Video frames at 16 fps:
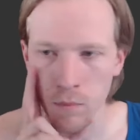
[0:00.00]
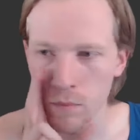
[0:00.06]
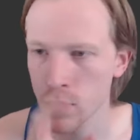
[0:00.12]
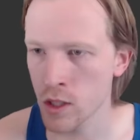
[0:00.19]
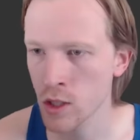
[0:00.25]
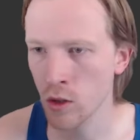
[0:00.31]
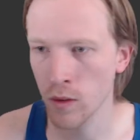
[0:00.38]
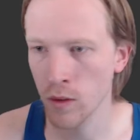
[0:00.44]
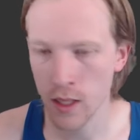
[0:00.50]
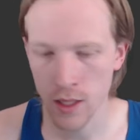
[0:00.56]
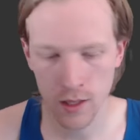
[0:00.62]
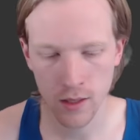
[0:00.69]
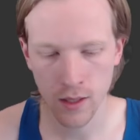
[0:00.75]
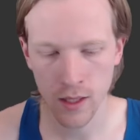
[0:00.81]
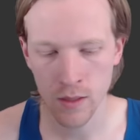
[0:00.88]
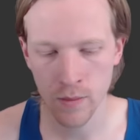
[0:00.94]
So
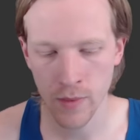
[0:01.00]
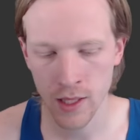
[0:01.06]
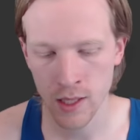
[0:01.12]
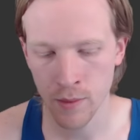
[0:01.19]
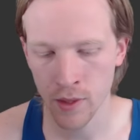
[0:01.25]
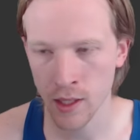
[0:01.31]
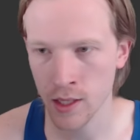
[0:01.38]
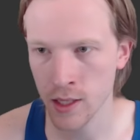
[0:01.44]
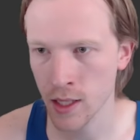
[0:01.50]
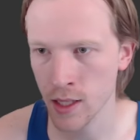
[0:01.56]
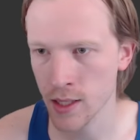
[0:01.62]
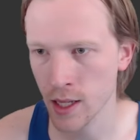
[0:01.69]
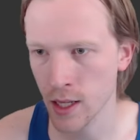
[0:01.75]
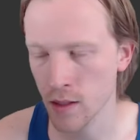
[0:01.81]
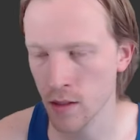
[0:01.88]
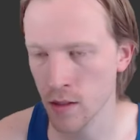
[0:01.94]
let's make something that does
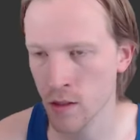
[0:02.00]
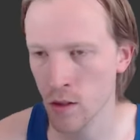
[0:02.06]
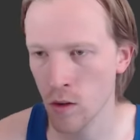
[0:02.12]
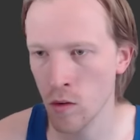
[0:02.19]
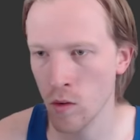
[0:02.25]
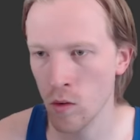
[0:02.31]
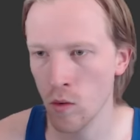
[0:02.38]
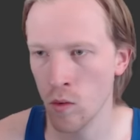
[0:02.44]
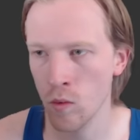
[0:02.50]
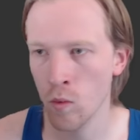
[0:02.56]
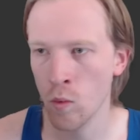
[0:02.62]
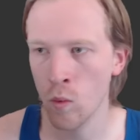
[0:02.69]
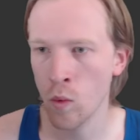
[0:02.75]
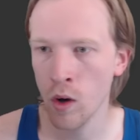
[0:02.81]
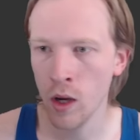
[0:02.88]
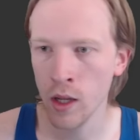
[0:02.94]
that. So
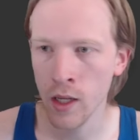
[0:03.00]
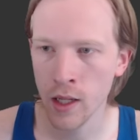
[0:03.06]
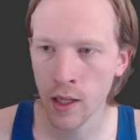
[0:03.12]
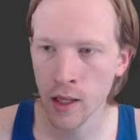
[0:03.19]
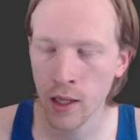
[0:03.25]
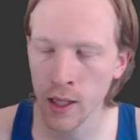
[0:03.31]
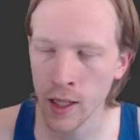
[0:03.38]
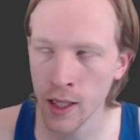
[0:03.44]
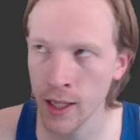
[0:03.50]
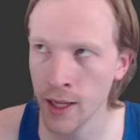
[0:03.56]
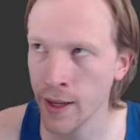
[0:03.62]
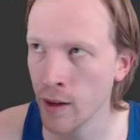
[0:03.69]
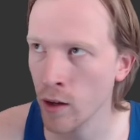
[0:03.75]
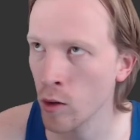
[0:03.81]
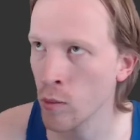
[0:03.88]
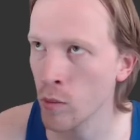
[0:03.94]
what in
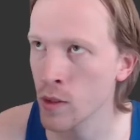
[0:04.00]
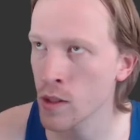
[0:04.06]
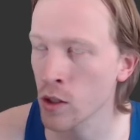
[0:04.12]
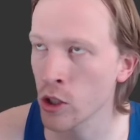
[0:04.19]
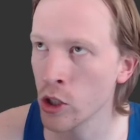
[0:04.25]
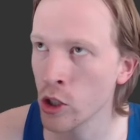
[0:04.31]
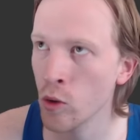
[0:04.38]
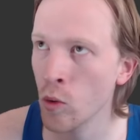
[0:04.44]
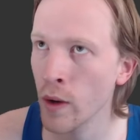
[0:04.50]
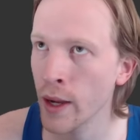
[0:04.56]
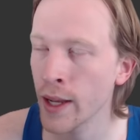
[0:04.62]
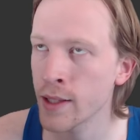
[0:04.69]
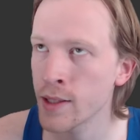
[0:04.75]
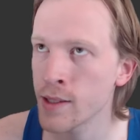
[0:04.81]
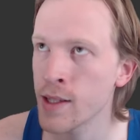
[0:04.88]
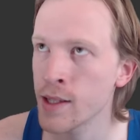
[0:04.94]
Elm is a good way
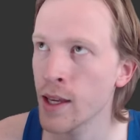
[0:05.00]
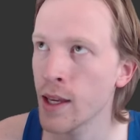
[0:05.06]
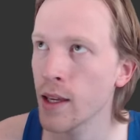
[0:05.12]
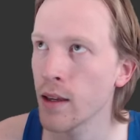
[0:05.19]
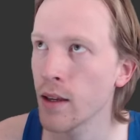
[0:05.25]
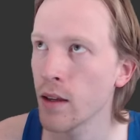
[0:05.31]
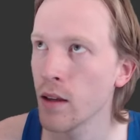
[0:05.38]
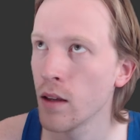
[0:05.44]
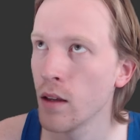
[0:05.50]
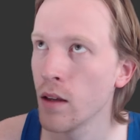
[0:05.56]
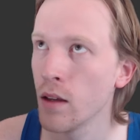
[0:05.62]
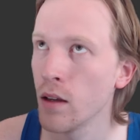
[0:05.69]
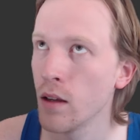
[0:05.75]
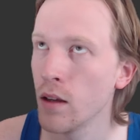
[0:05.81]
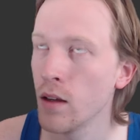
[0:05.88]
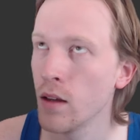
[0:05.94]
to take
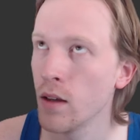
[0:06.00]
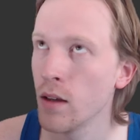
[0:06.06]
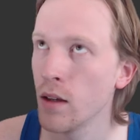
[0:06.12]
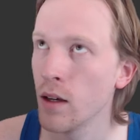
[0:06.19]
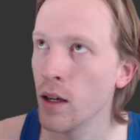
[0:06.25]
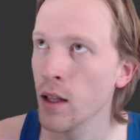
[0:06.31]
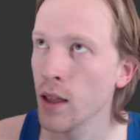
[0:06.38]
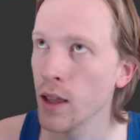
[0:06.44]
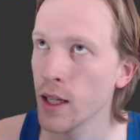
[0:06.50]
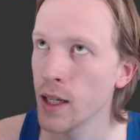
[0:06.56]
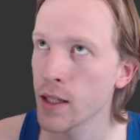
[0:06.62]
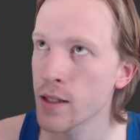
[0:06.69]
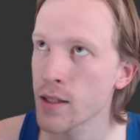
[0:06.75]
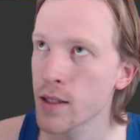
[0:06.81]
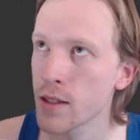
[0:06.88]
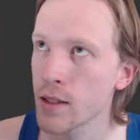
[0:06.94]
a
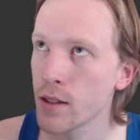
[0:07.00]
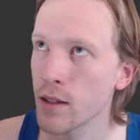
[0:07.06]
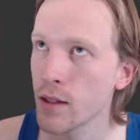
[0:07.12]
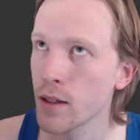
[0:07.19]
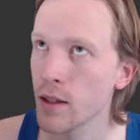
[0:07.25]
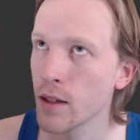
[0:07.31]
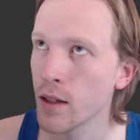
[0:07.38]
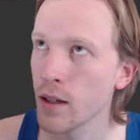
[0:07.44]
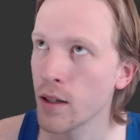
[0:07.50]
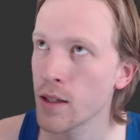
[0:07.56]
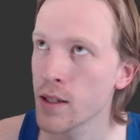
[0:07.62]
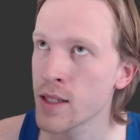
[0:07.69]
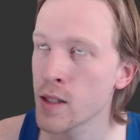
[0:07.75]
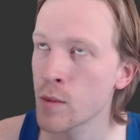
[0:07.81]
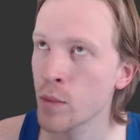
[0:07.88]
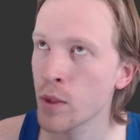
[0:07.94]
list,
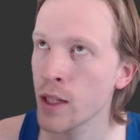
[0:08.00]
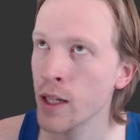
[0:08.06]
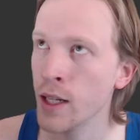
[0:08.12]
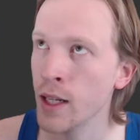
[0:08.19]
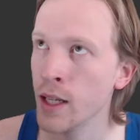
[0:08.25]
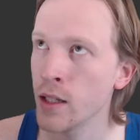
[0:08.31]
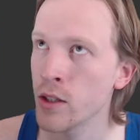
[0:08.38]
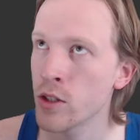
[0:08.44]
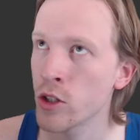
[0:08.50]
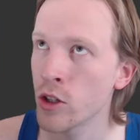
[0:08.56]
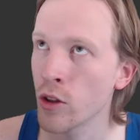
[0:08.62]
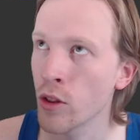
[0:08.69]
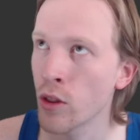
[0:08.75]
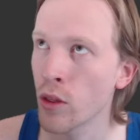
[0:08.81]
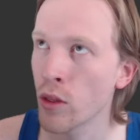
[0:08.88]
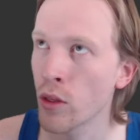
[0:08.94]
split it into
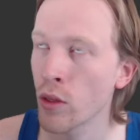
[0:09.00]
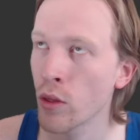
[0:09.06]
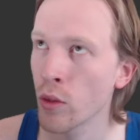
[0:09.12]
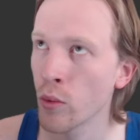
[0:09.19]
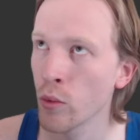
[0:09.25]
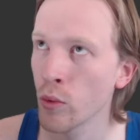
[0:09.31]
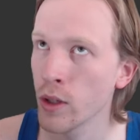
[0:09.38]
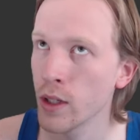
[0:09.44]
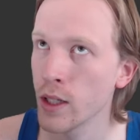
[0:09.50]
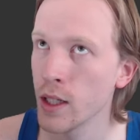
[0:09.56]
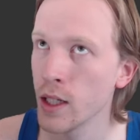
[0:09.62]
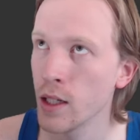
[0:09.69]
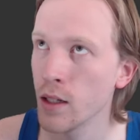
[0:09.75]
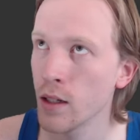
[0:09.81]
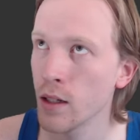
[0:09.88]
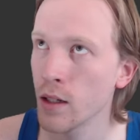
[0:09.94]

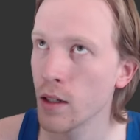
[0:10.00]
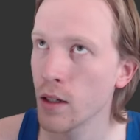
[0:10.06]
3,